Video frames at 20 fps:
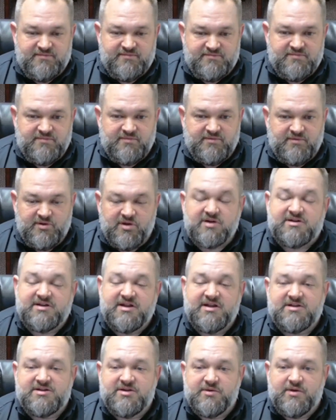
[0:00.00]
looked
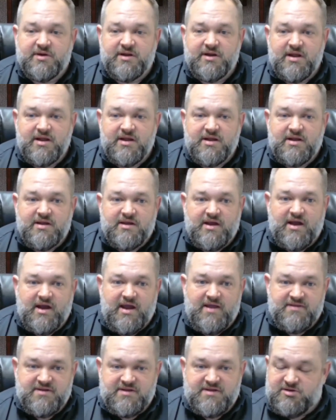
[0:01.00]
into it,
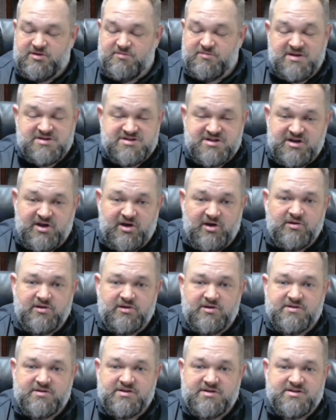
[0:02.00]
that you mentioned it
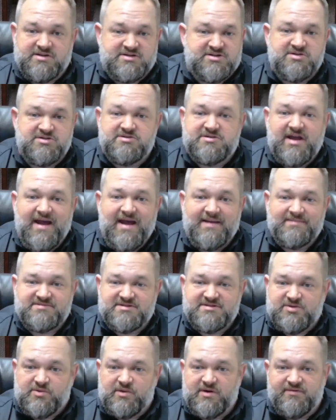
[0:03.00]
earlier, the two taps, the
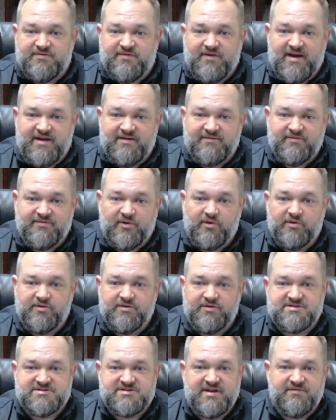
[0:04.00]
25 volt,
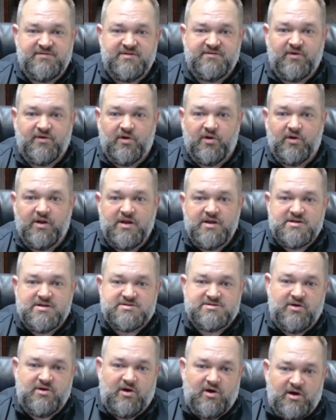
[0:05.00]
the 70 volt.
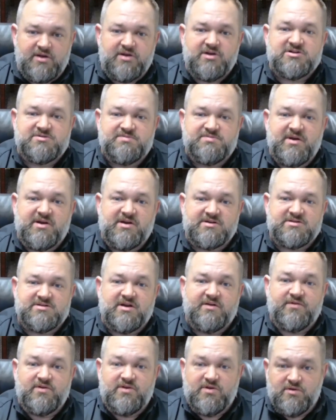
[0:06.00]
So on your speaker
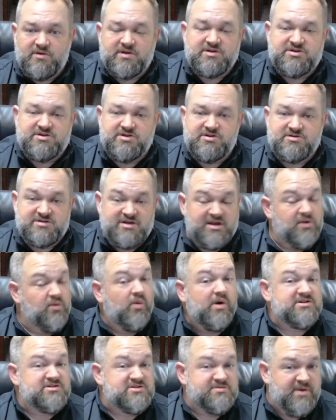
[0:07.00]
itself, you can choose in
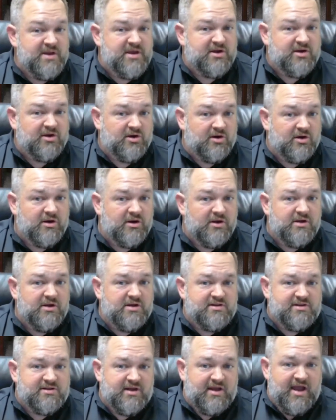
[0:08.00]
one speaker
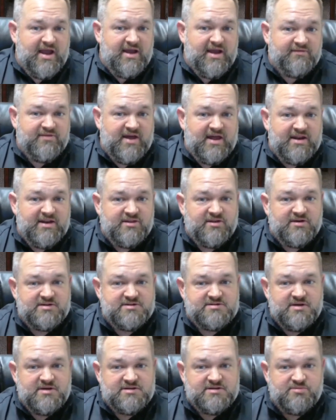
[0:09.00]
to have that either
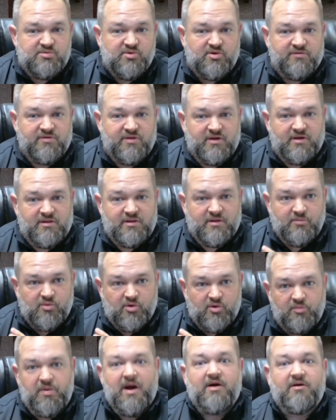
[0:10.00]
as more of the
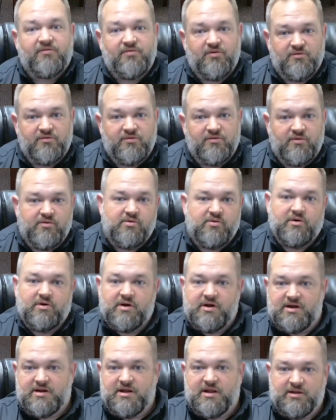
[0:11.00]
more powerful or
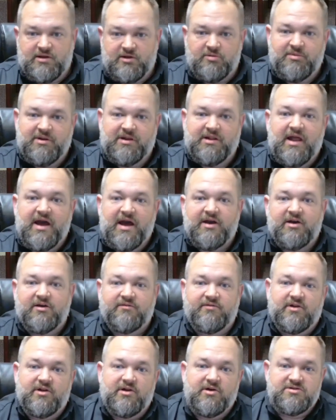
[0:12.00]
a little bit lighter of a
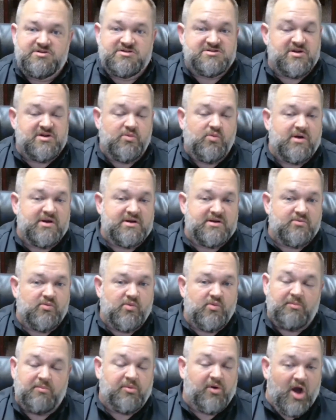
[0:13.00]
load, just in
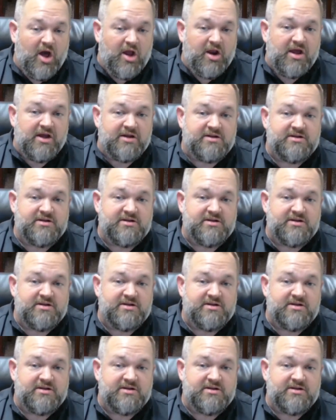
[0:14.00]
one product.